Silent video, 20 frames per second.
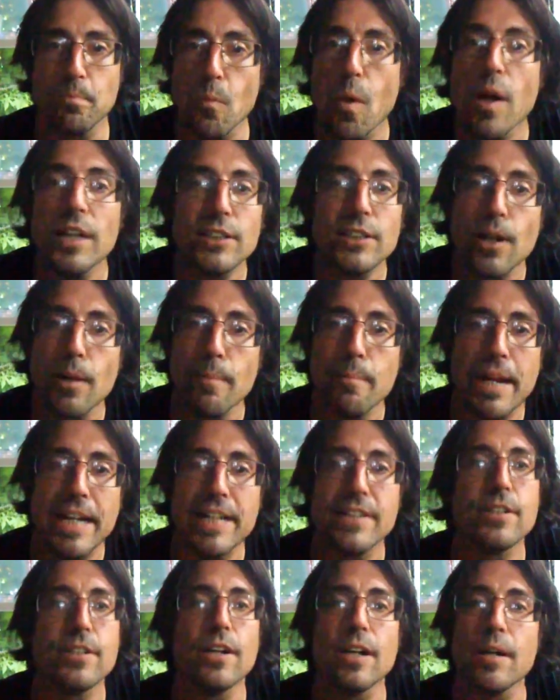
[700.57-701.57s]
ones are
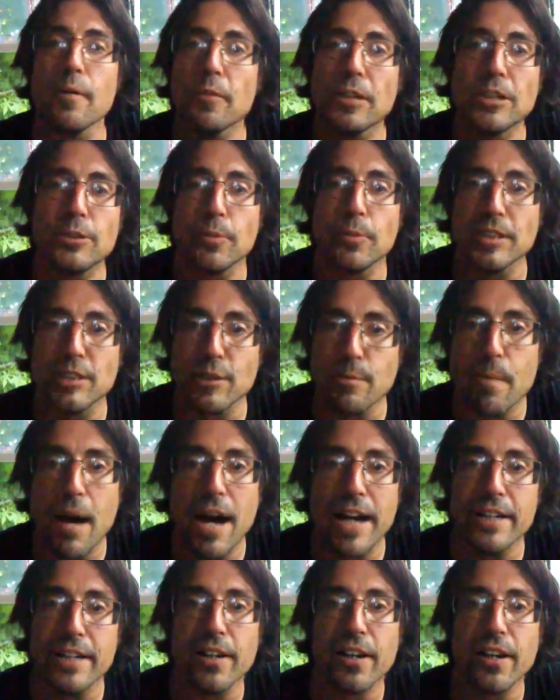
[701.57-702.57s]
major and which ones are
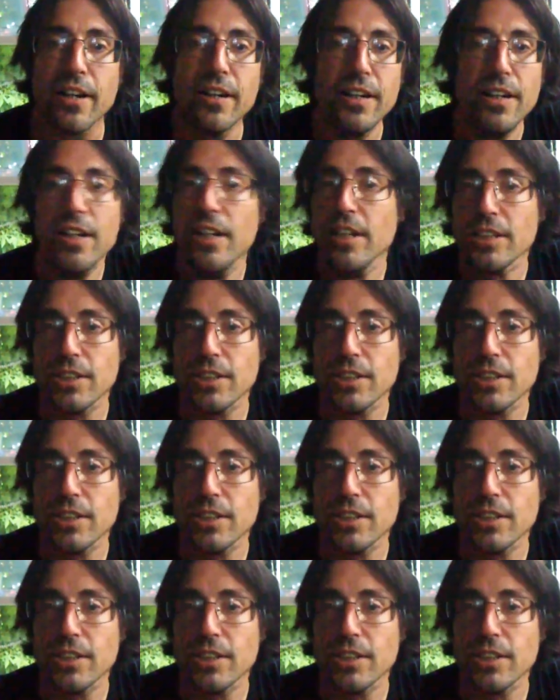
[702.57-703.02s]
minor,